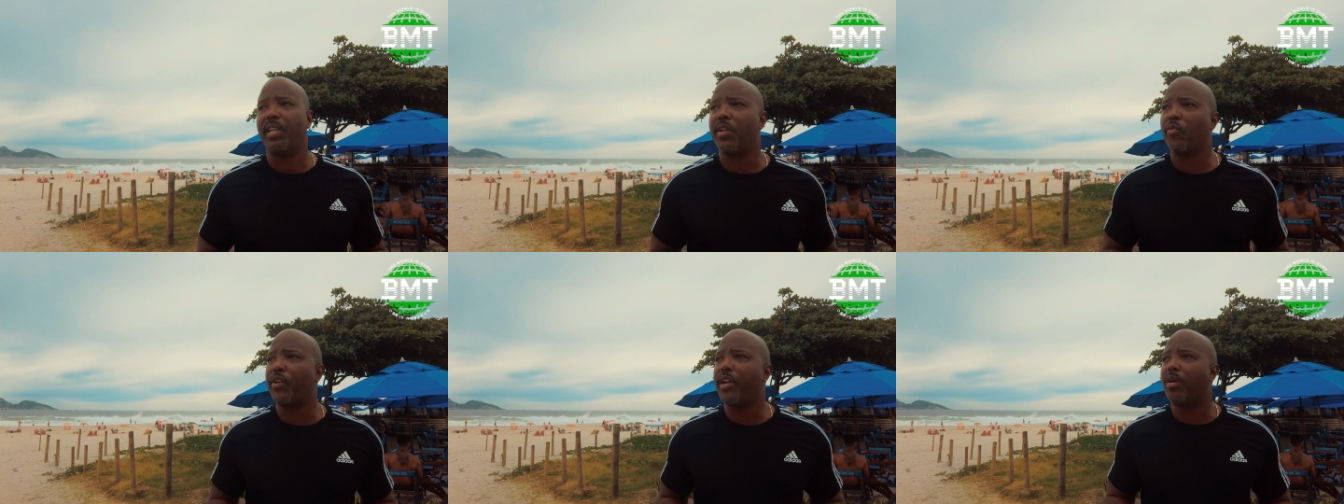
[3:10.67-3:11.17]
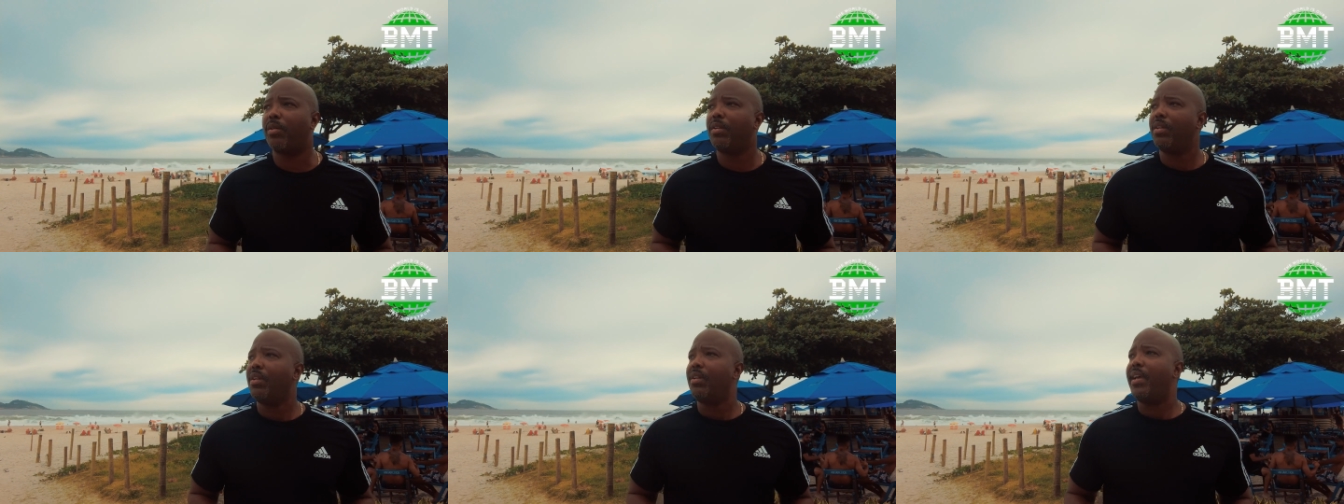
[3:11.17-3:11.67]
in Rio.
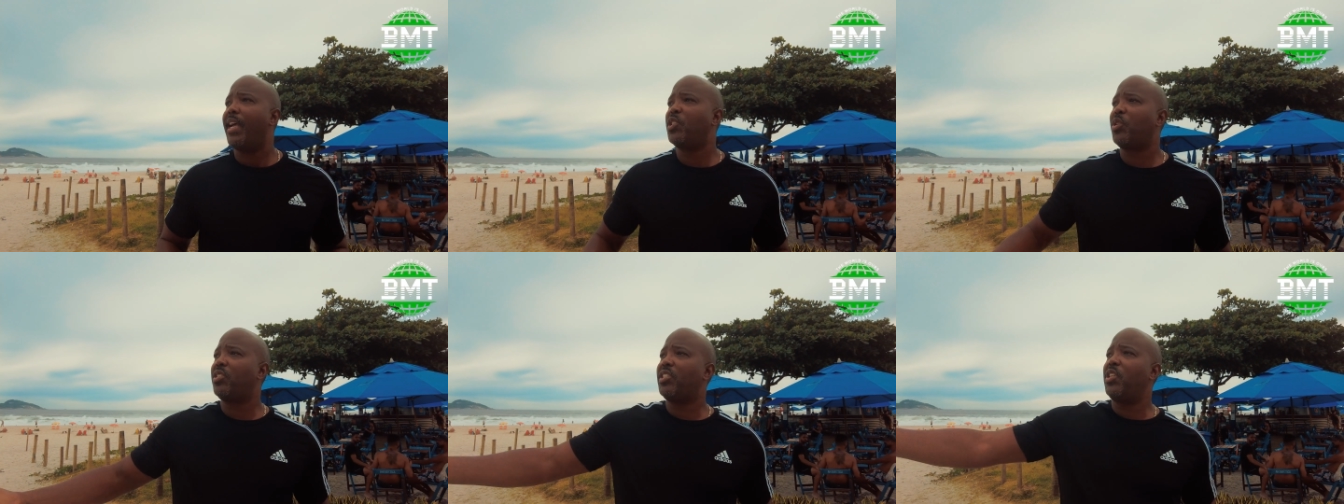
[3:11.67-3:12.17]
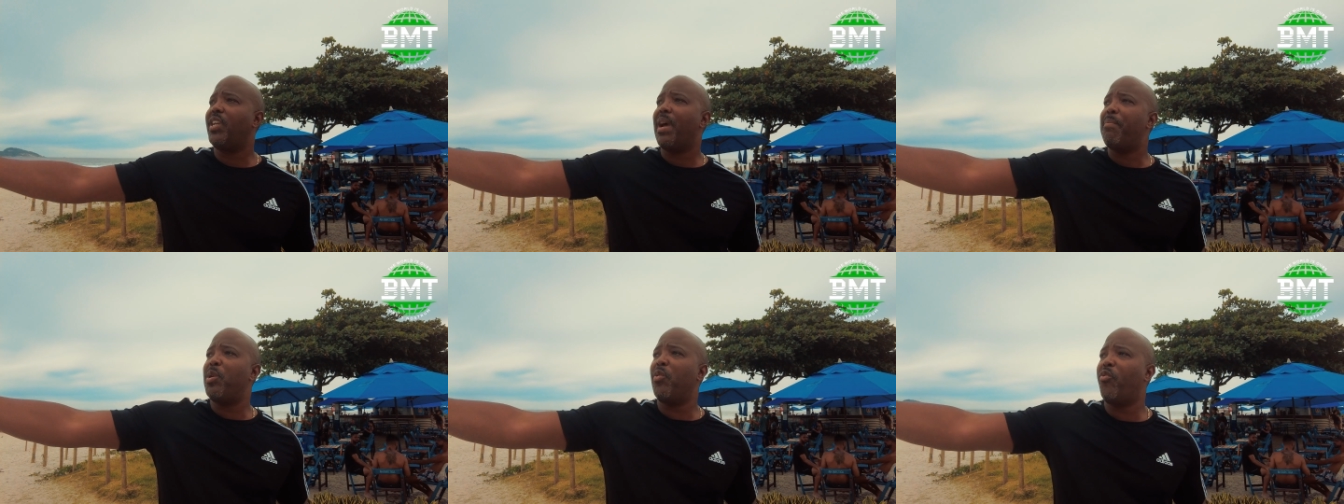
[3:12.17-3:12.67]
As you can see, you
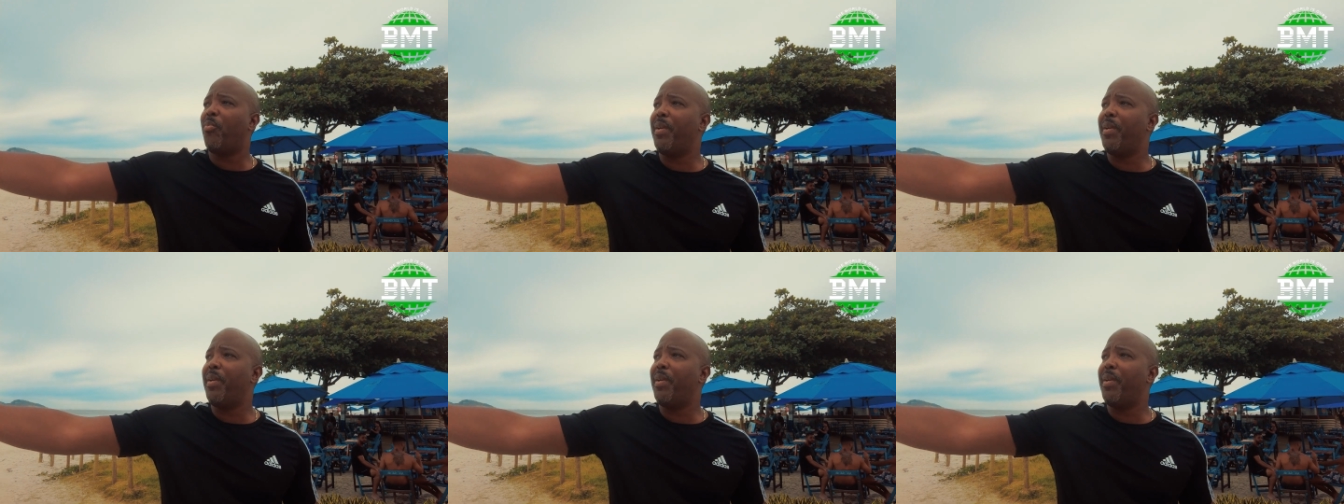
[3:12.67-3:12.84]
got beautiful